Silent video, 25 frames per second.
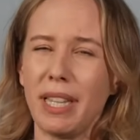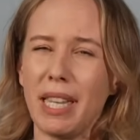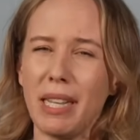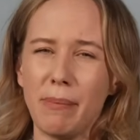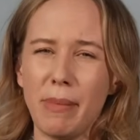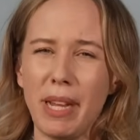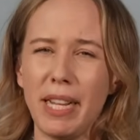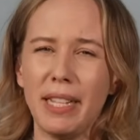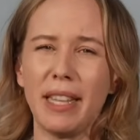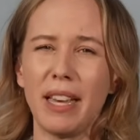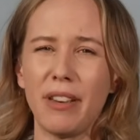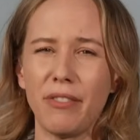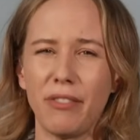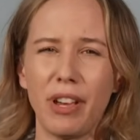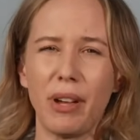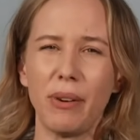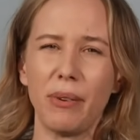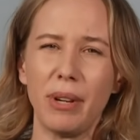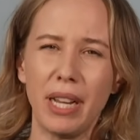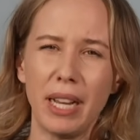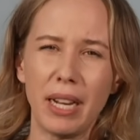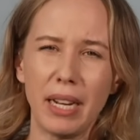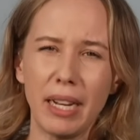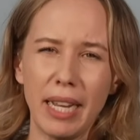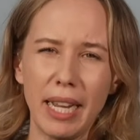They made that
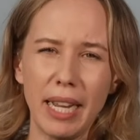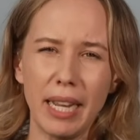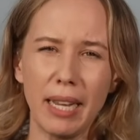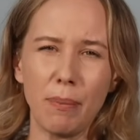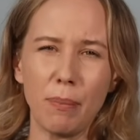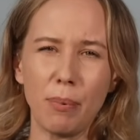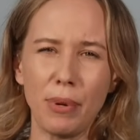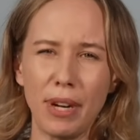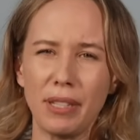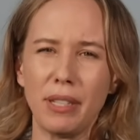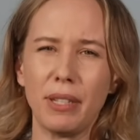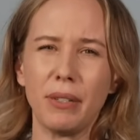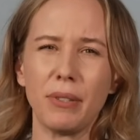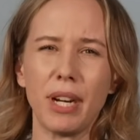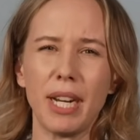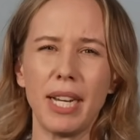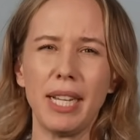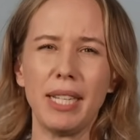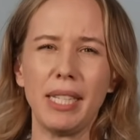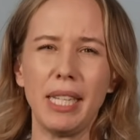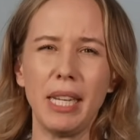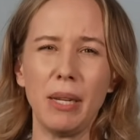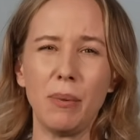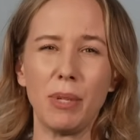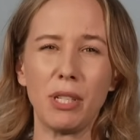very clear. President
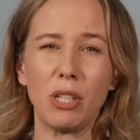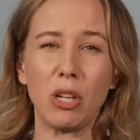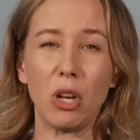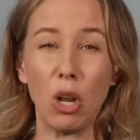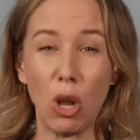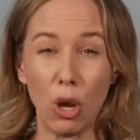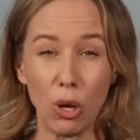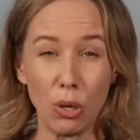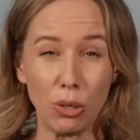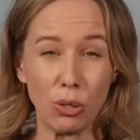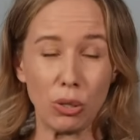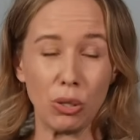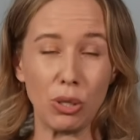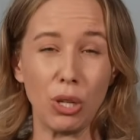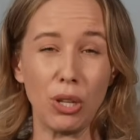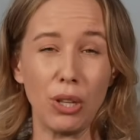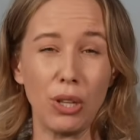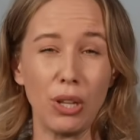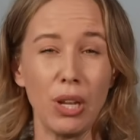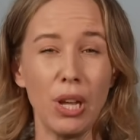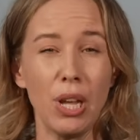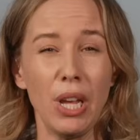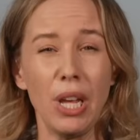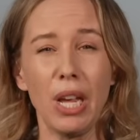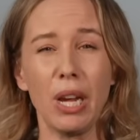Raisi was close to
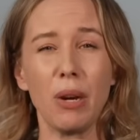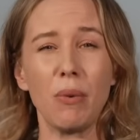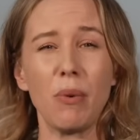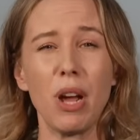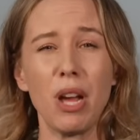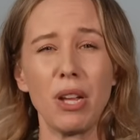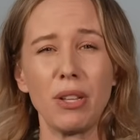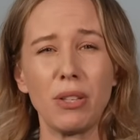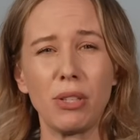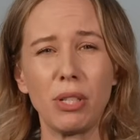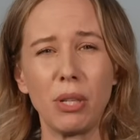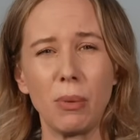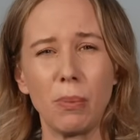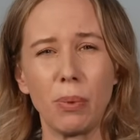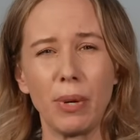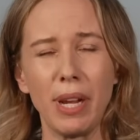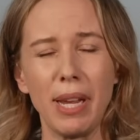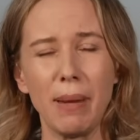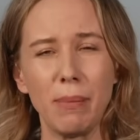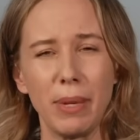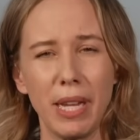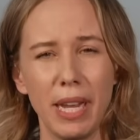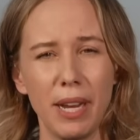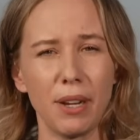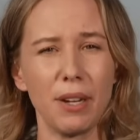the Iran's
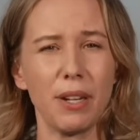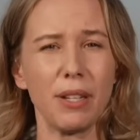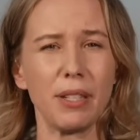supreme leader.